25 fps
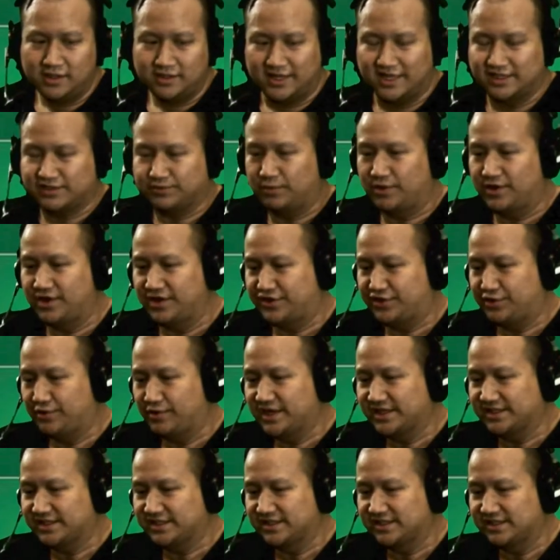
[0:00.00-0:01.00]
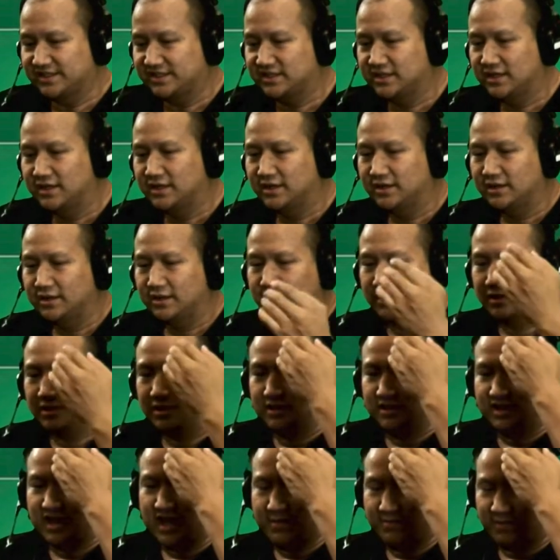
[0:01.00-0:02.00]
that's one of the choices.
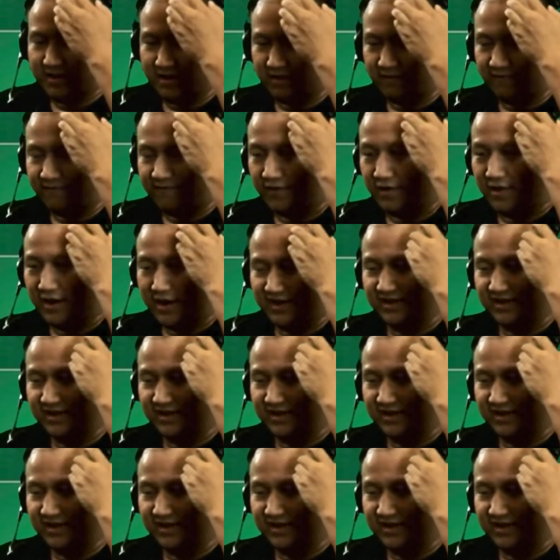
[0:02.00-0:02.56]
Keeping your foot,